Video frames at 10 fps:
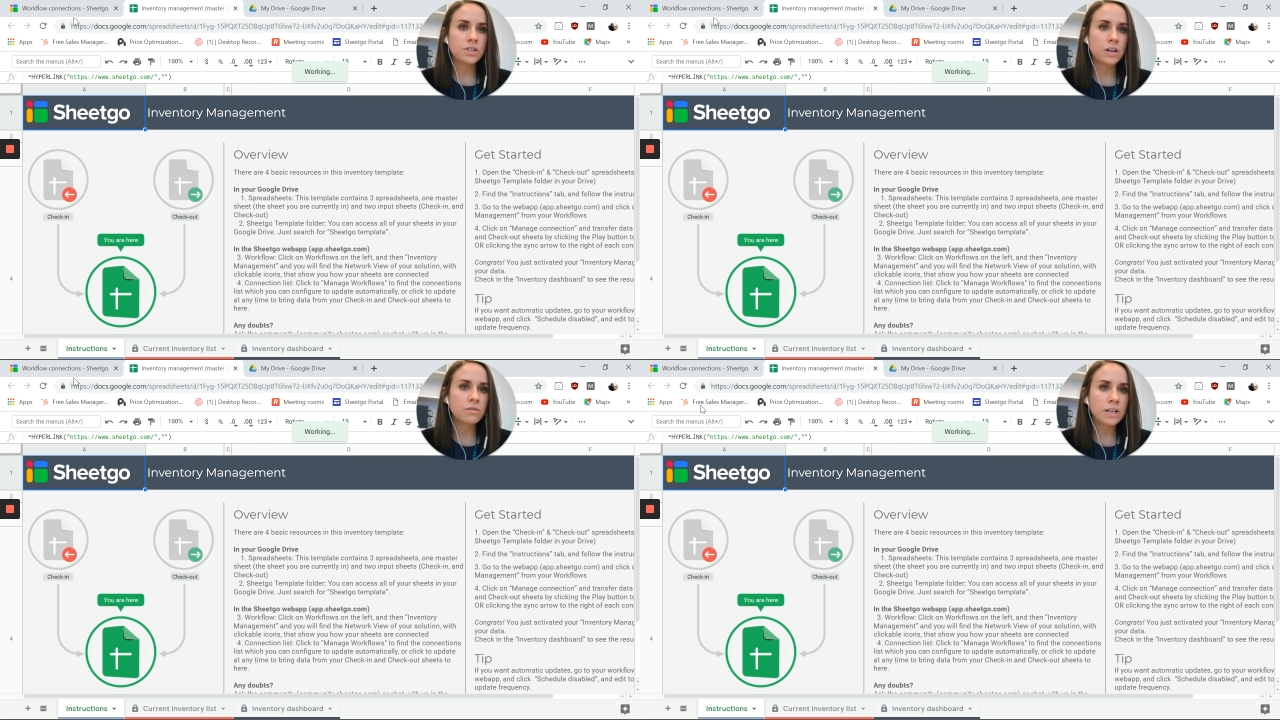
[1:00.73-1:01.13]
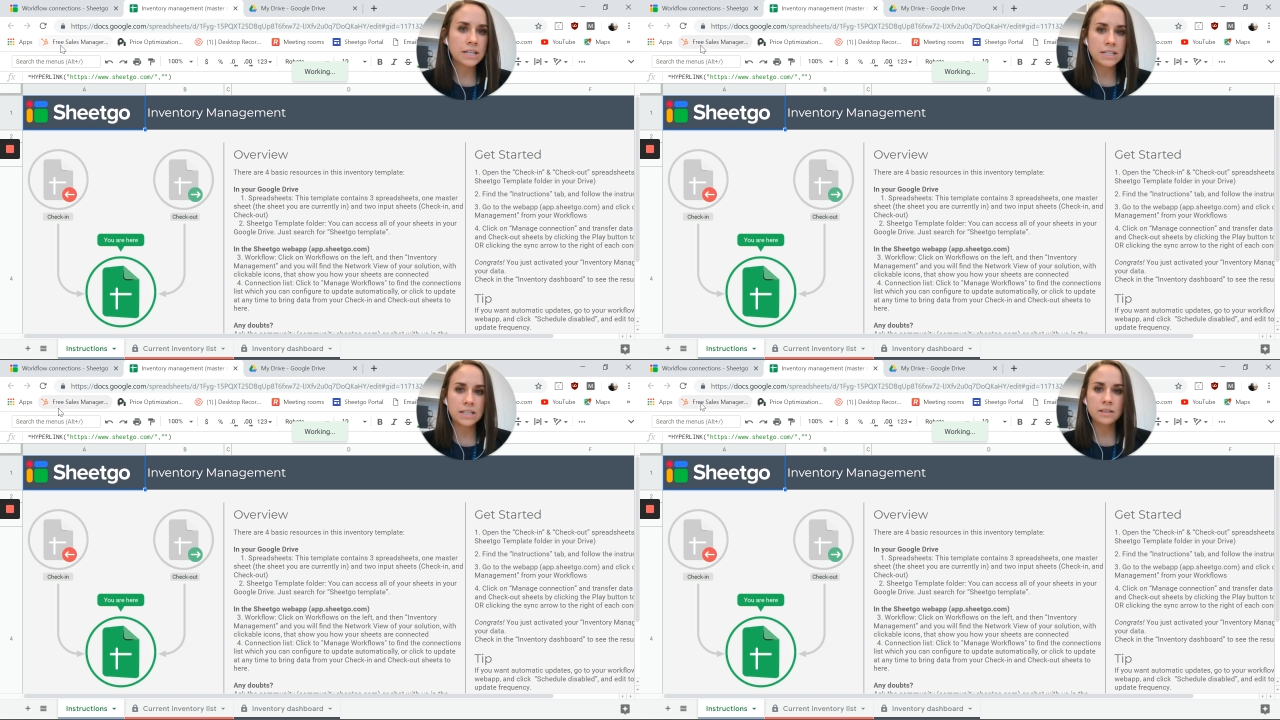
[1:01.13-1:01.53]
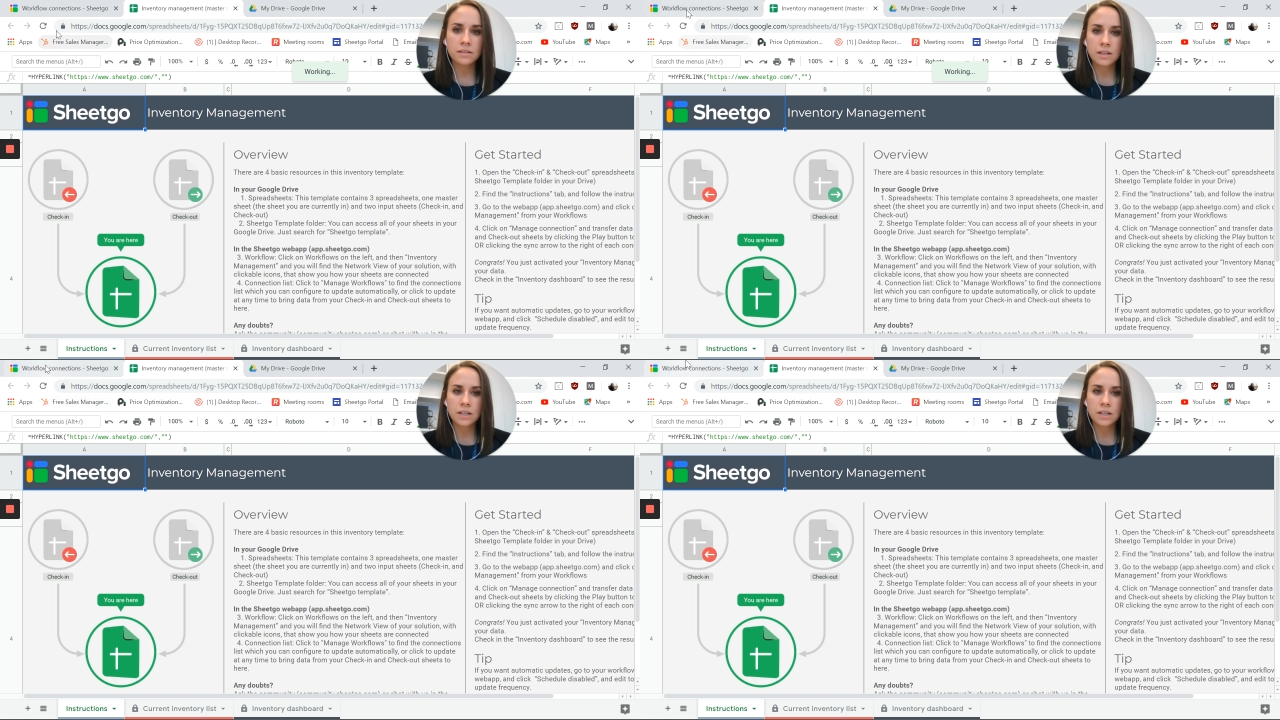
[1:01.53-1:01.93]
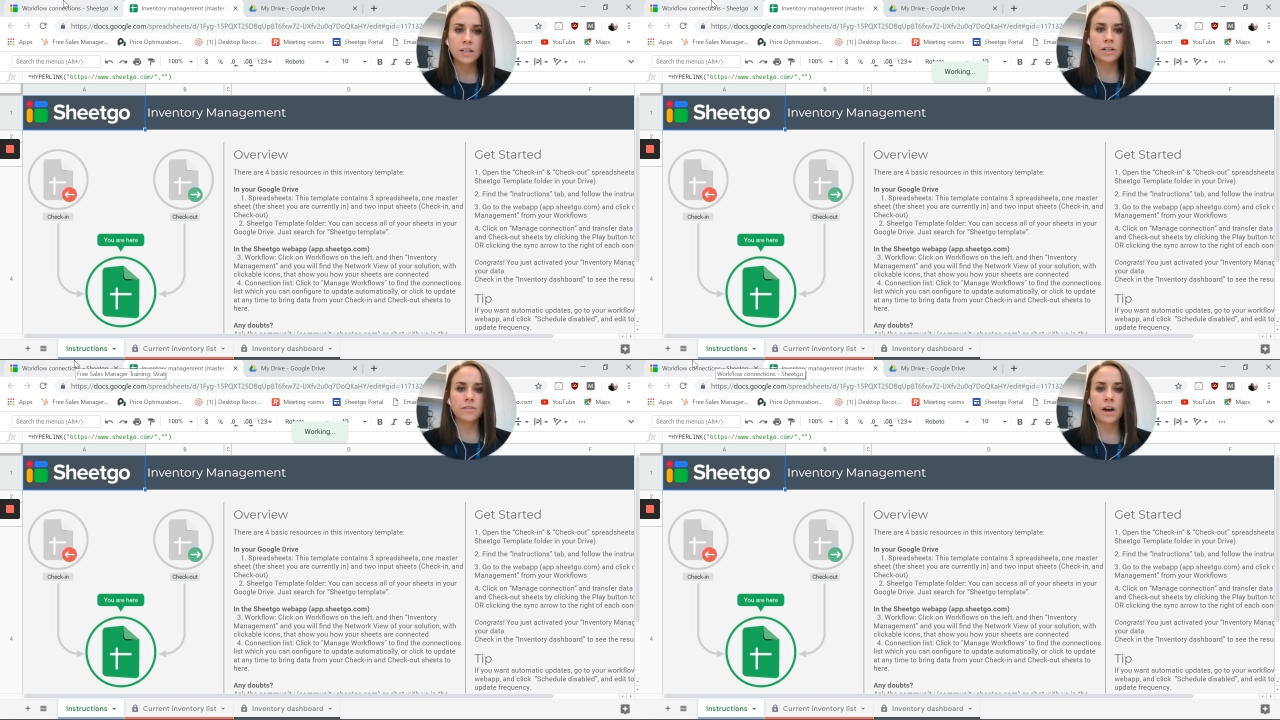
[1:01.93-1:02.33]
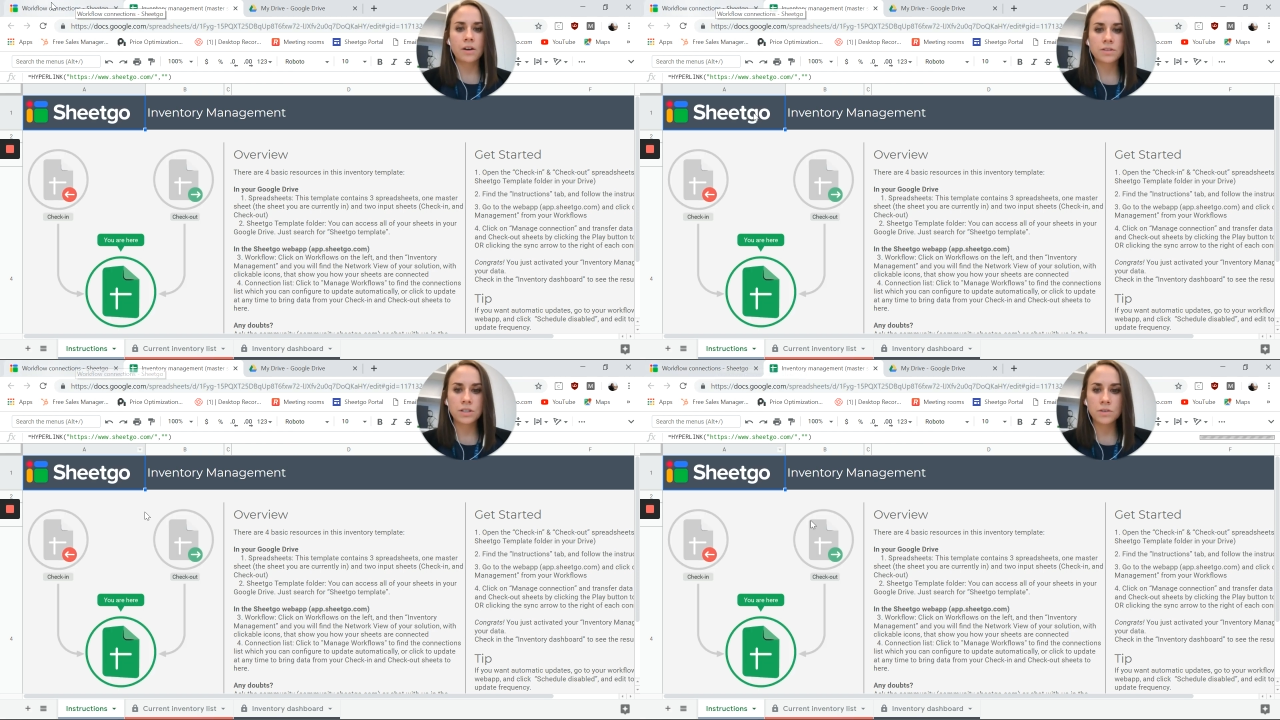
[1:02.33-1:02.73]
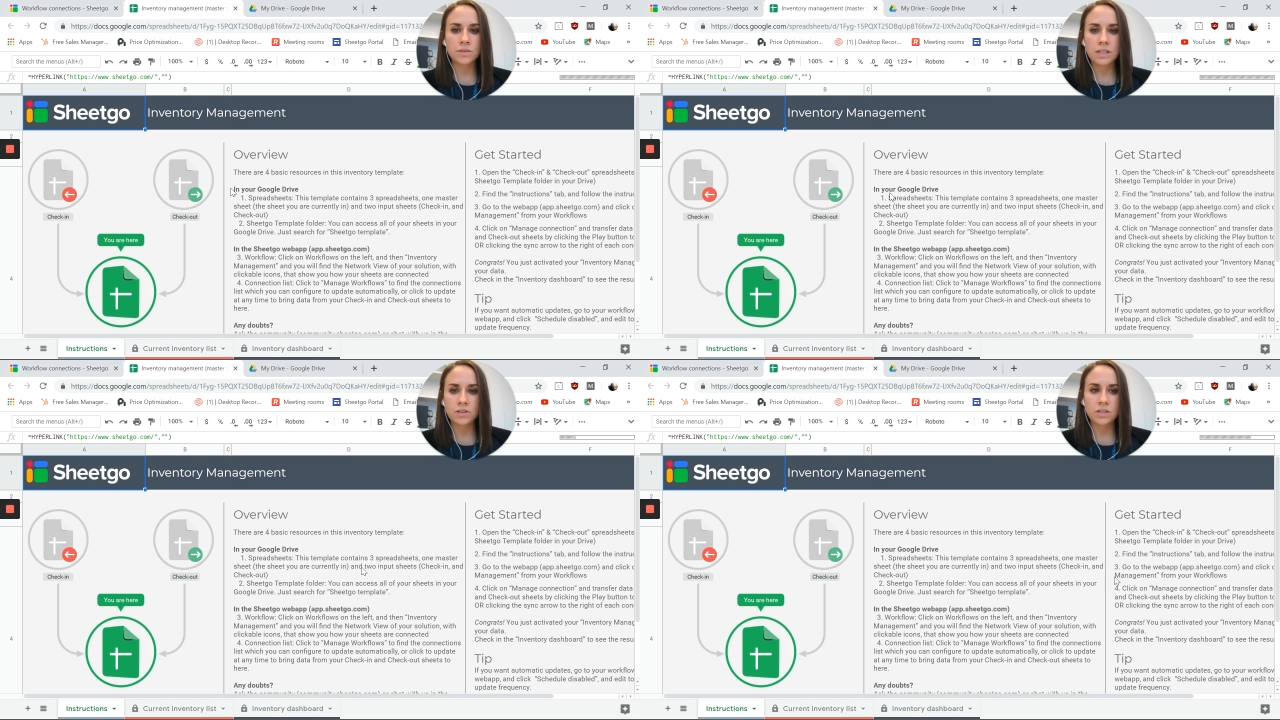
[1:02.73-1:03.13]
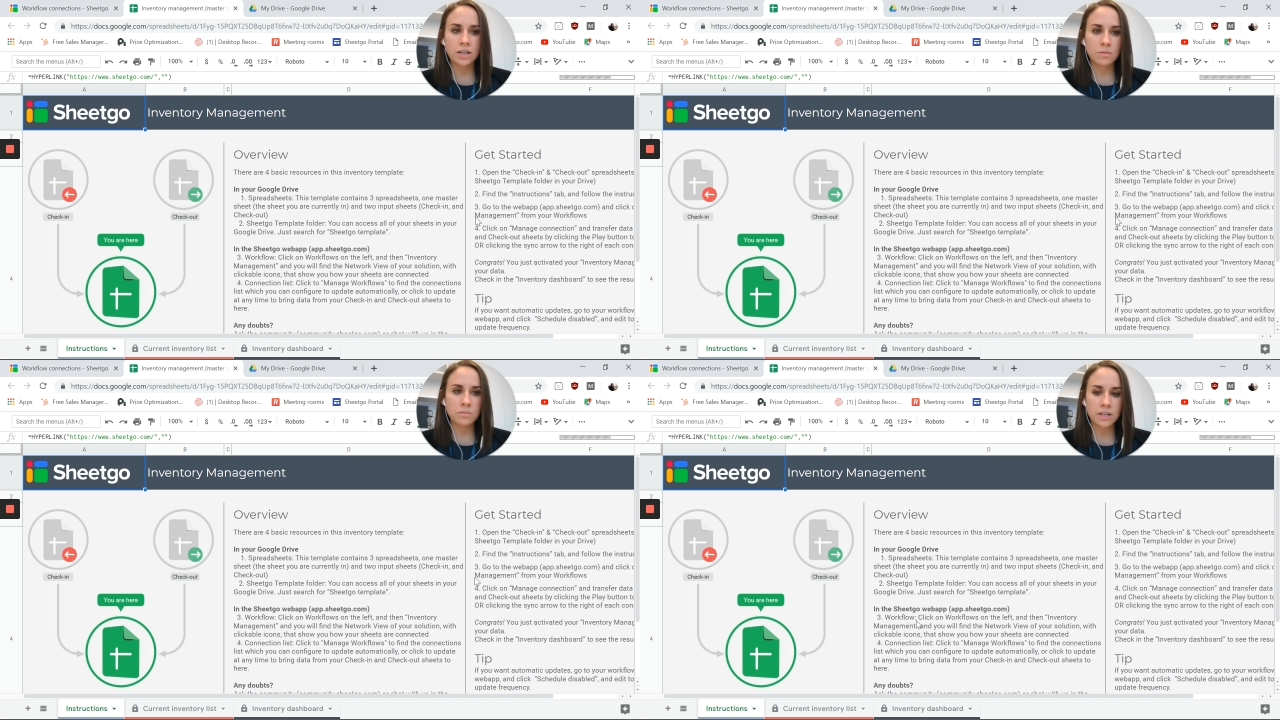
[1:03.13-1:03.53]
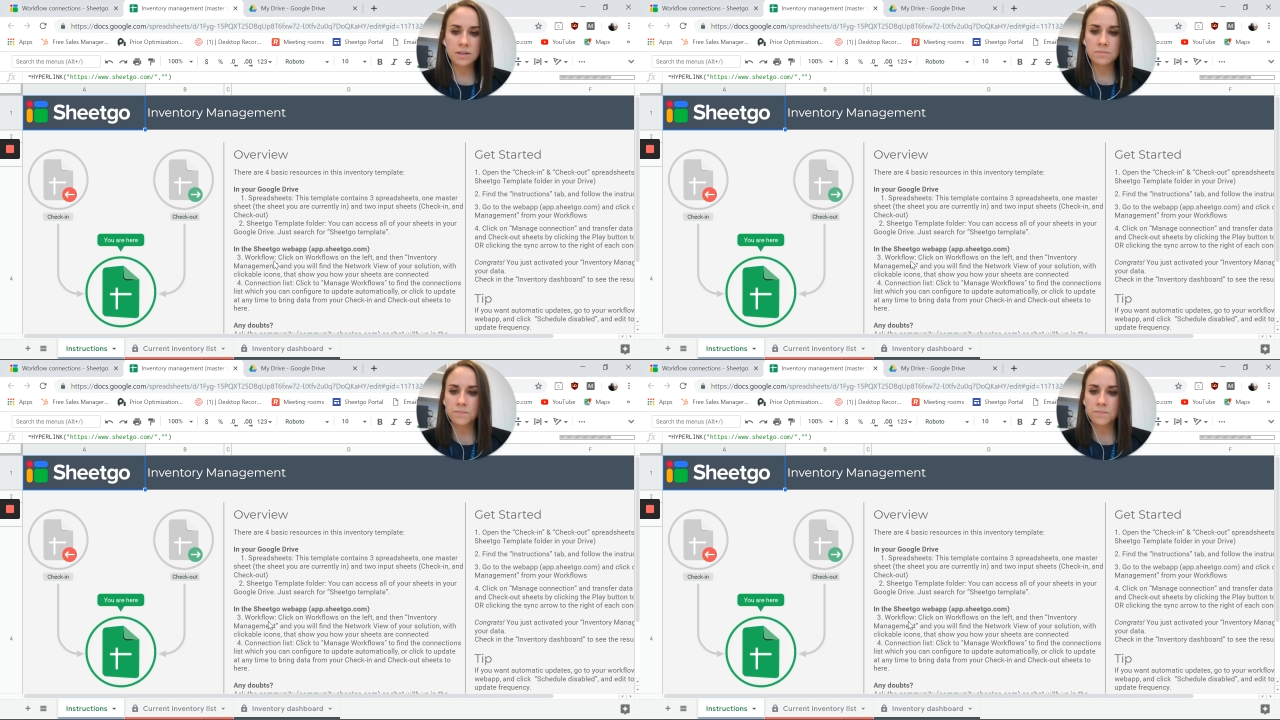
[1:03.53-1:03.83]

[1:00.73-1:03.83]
a general idea of how to use each template.